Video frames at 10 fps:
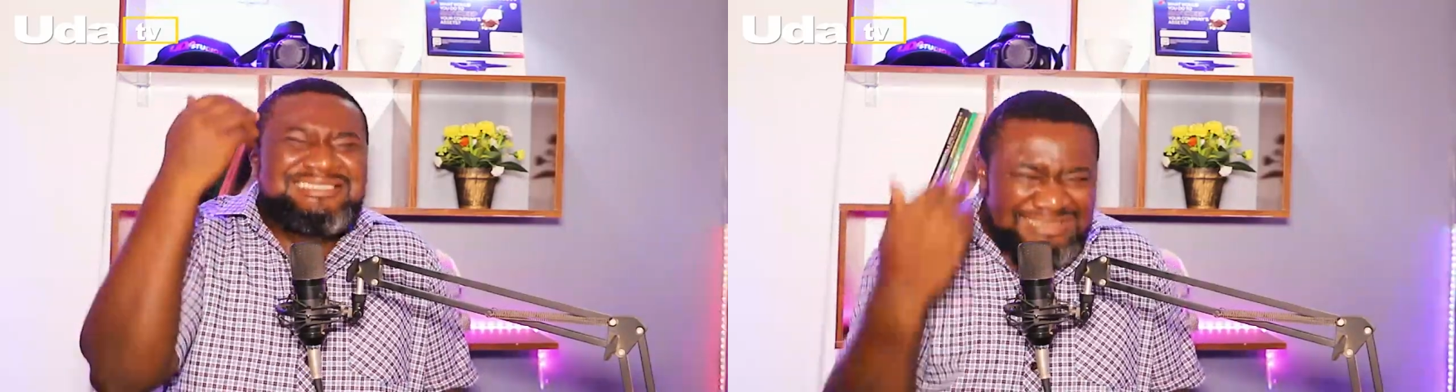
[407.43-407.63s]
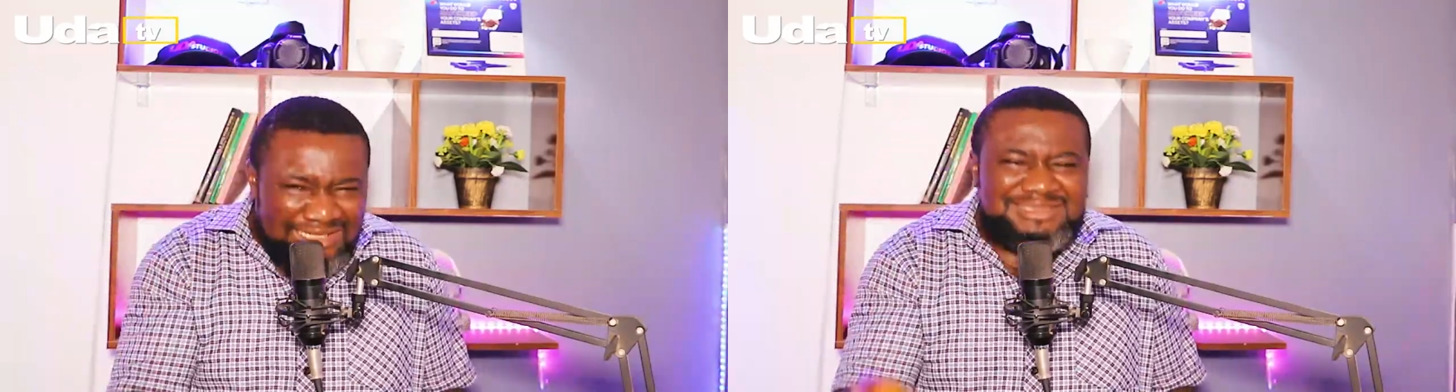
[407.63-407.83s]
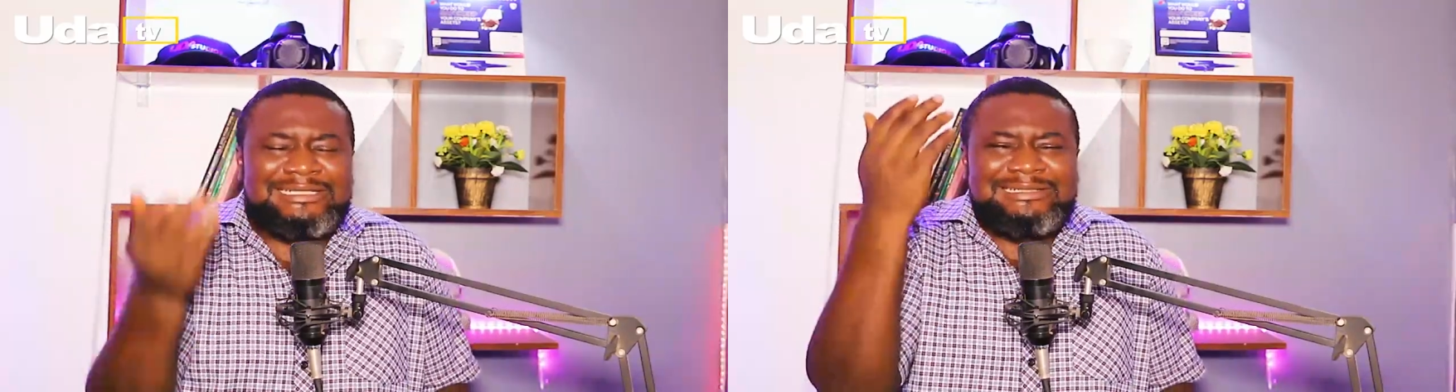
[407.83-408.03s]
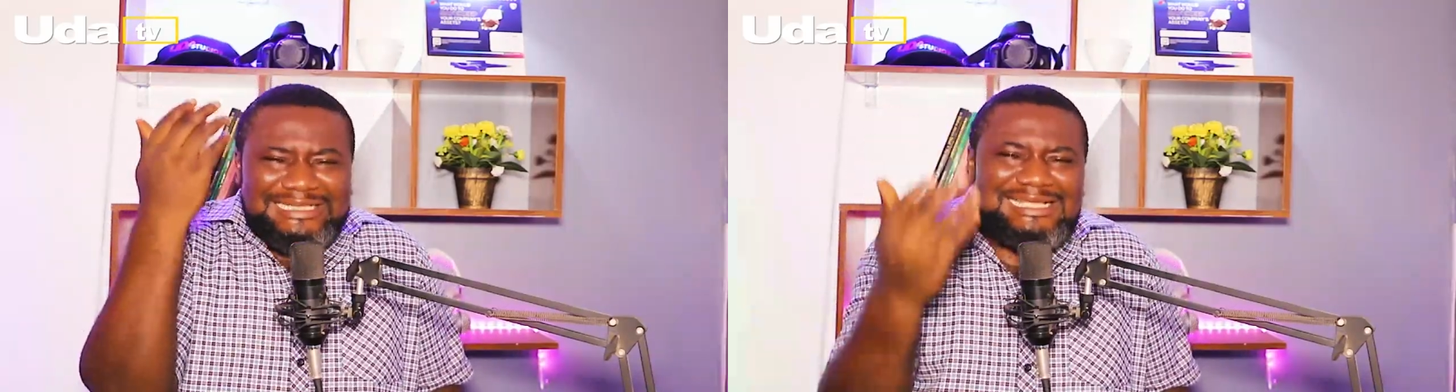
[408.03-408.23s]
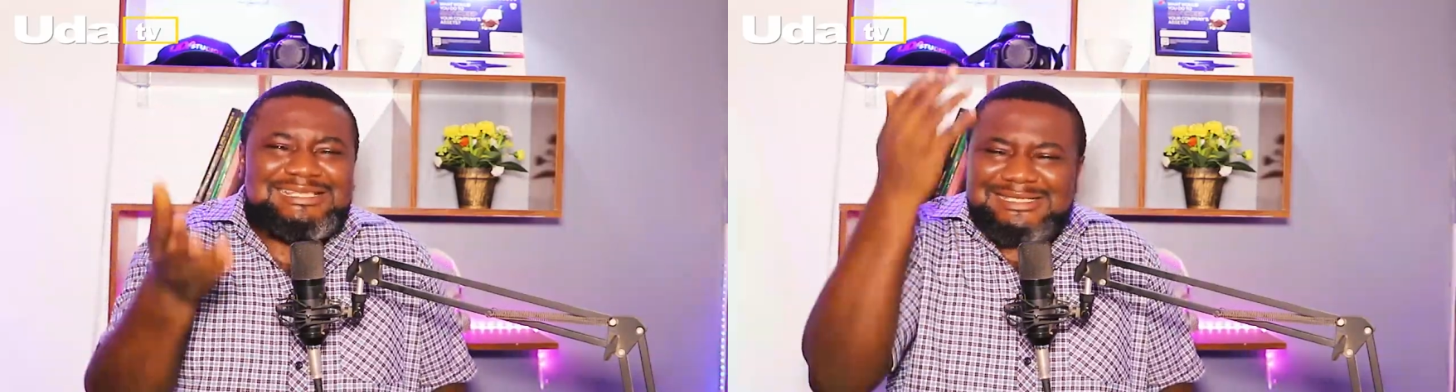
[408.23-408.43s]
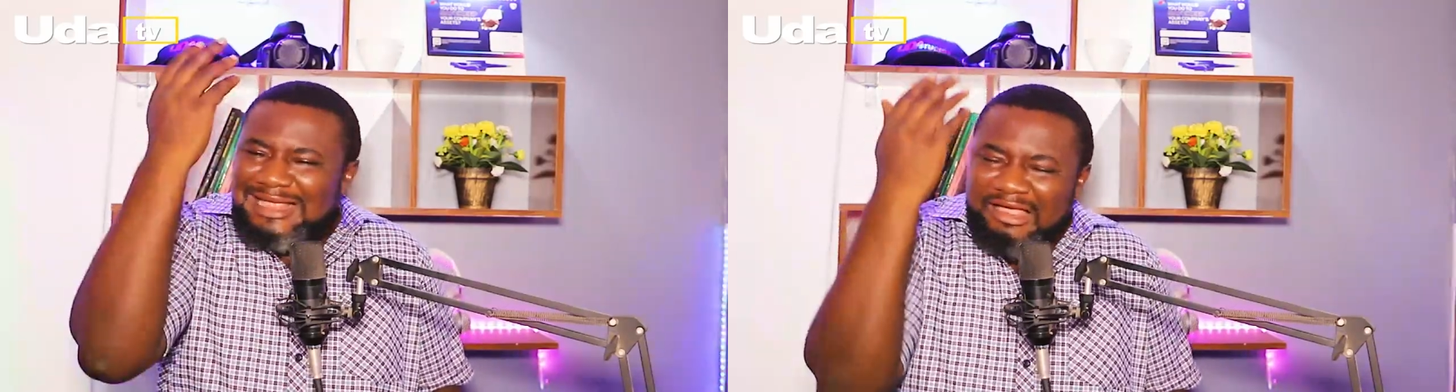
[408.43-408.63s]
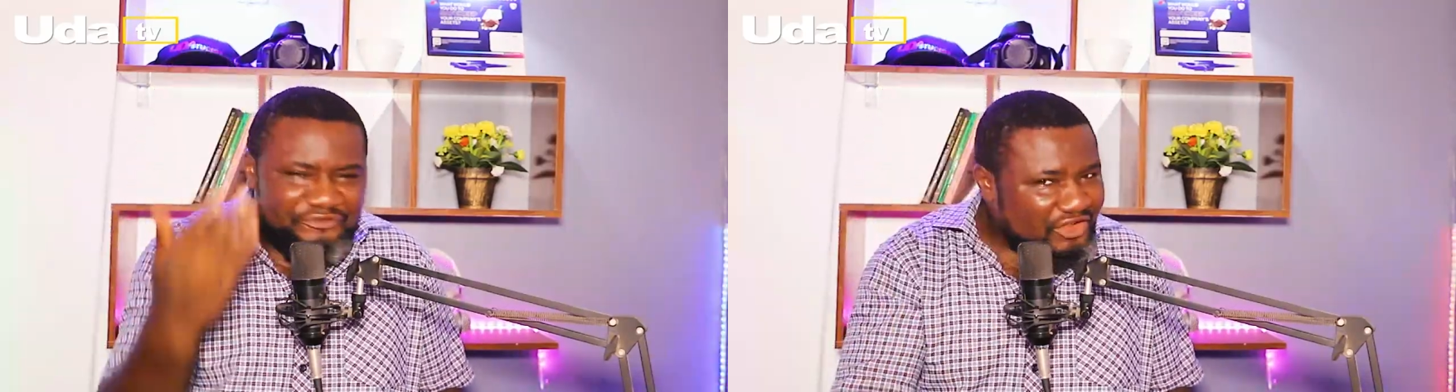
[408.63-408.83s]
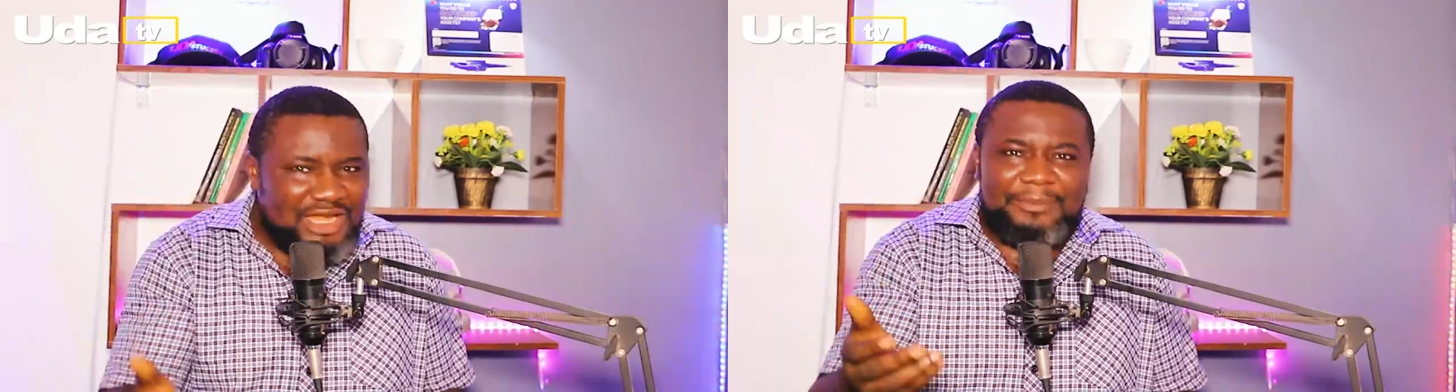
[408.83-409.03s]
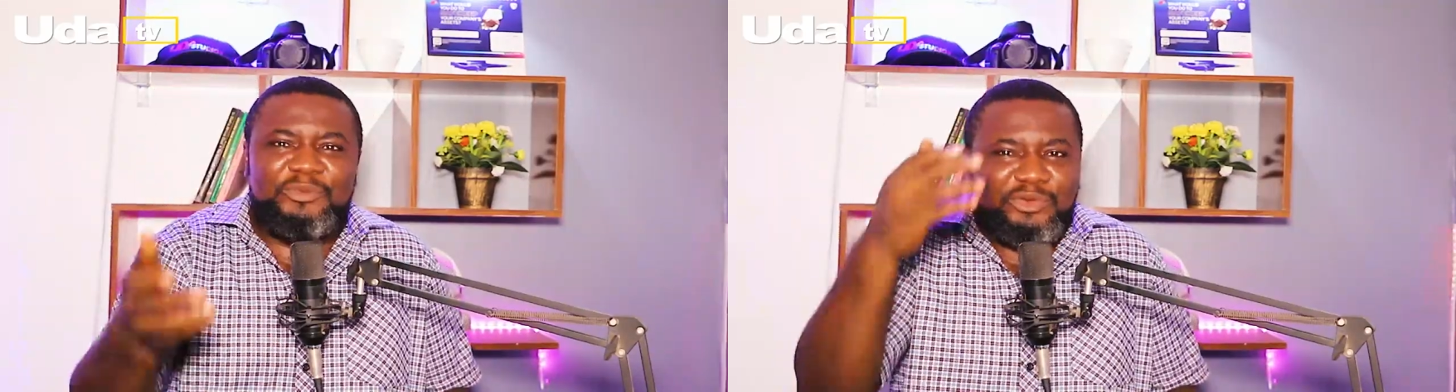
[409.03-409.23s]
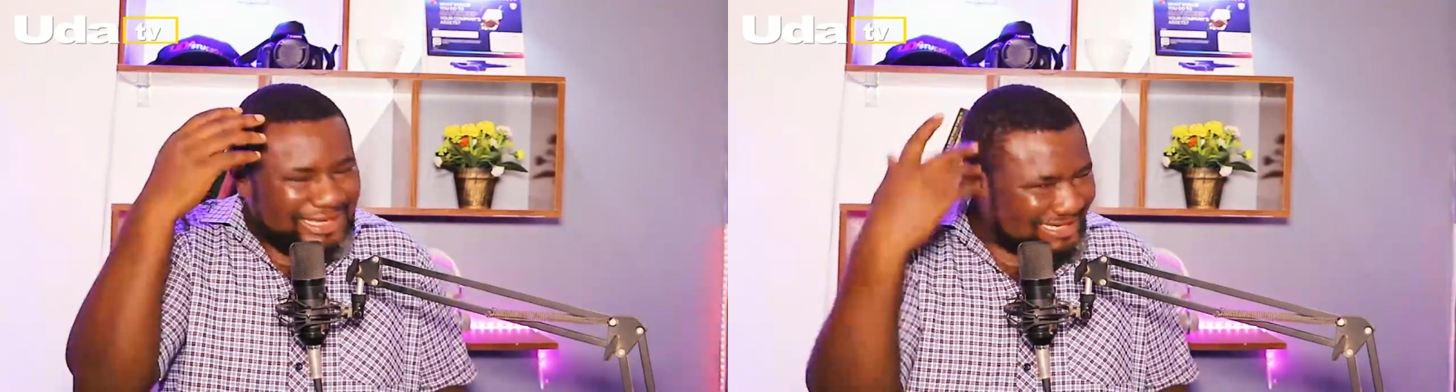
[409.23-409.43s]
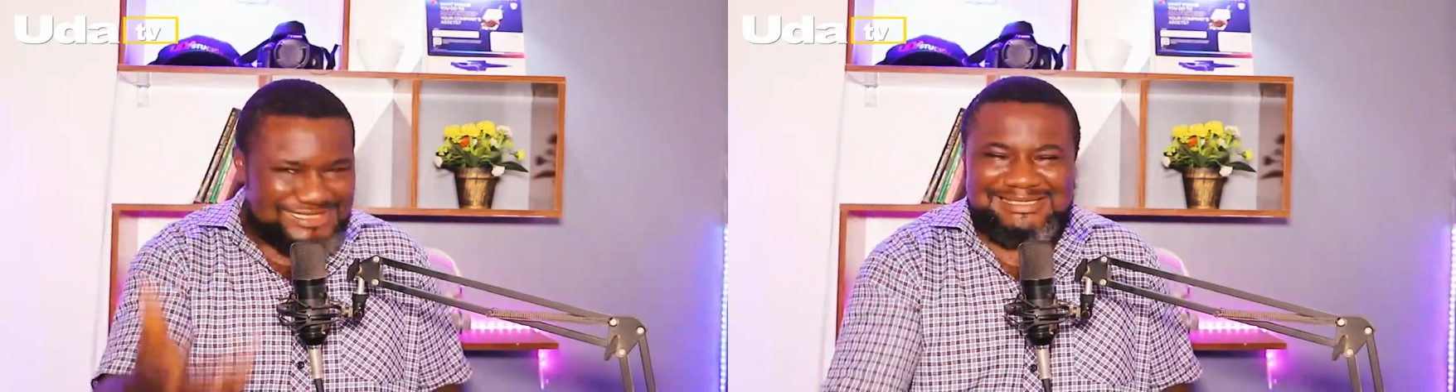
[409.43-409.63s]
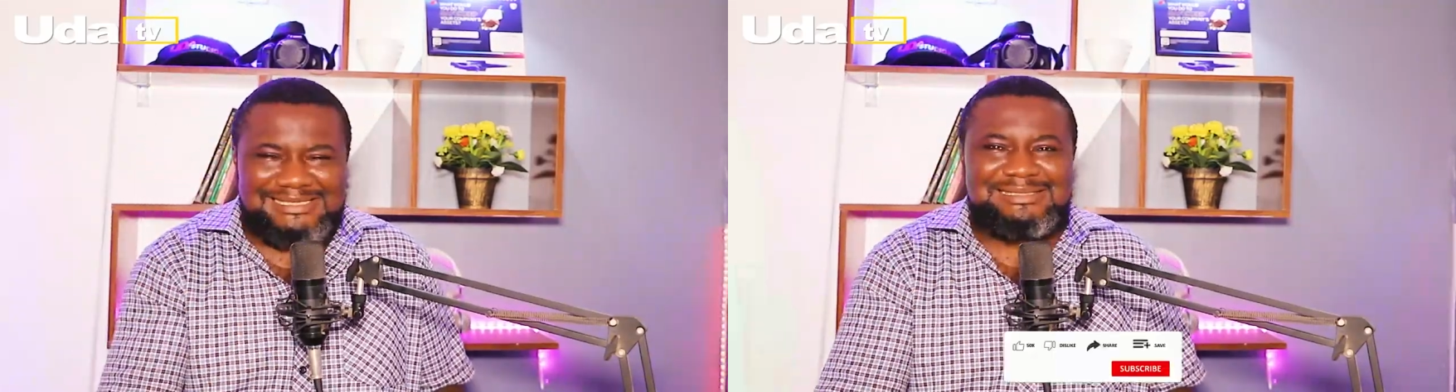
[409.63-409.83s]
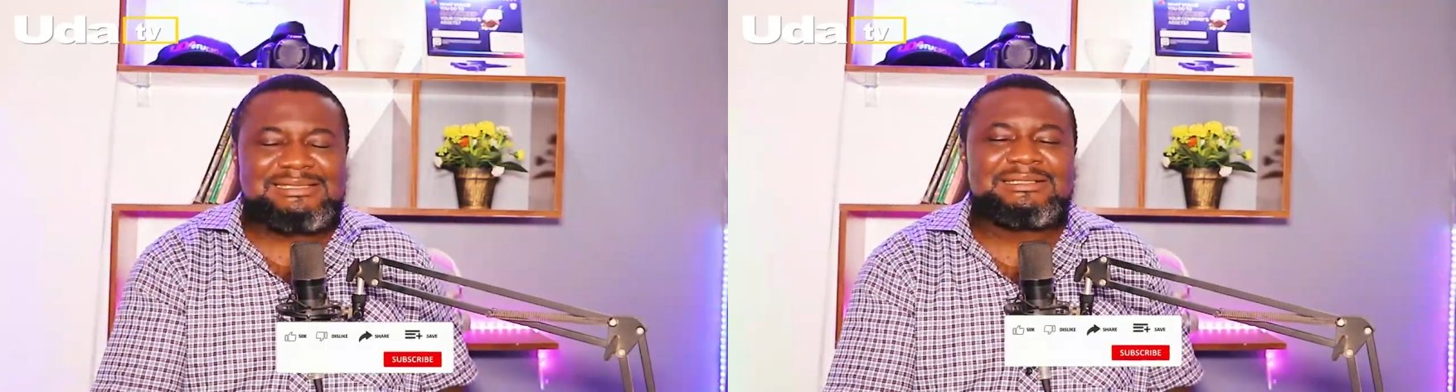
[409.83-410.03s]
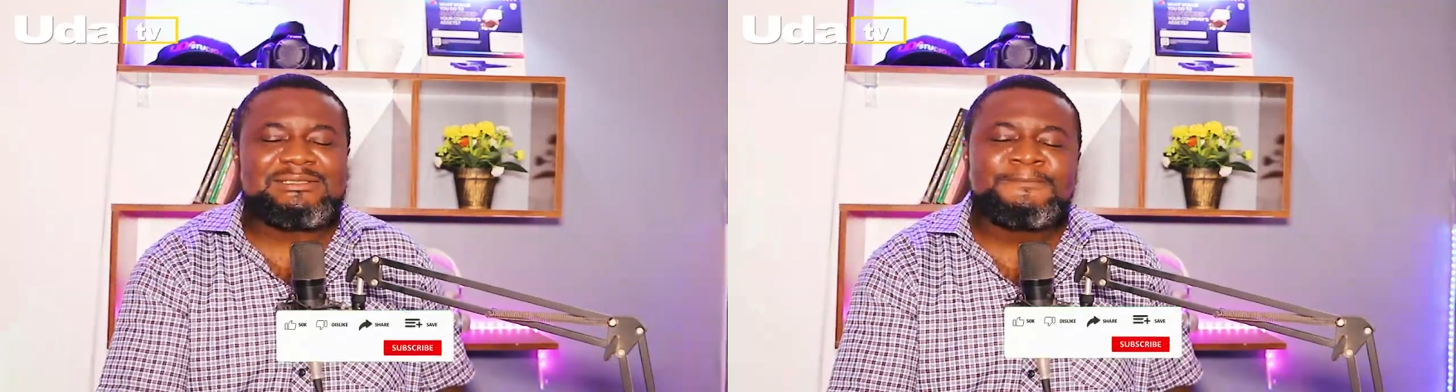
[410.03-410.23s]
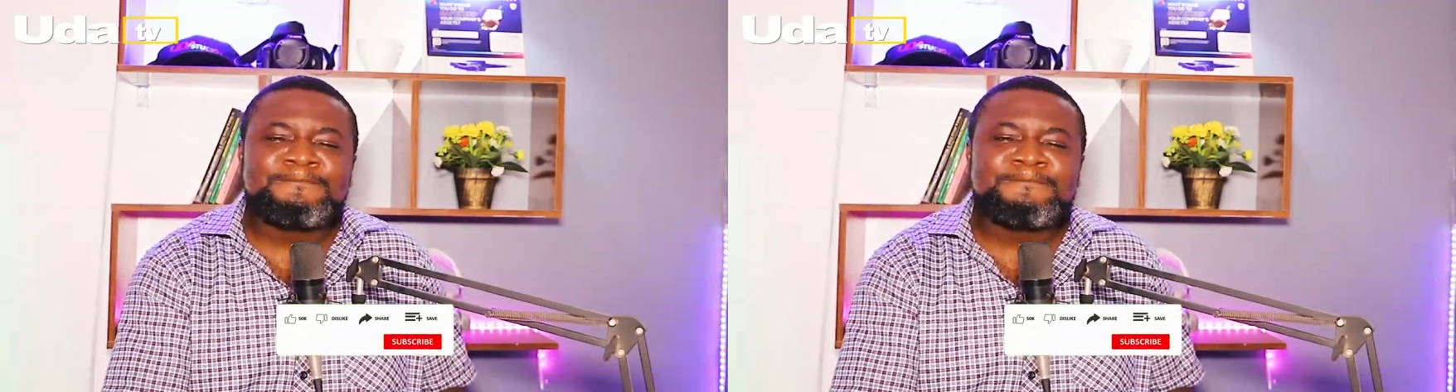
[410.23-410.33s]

Nothing is available as a citizen.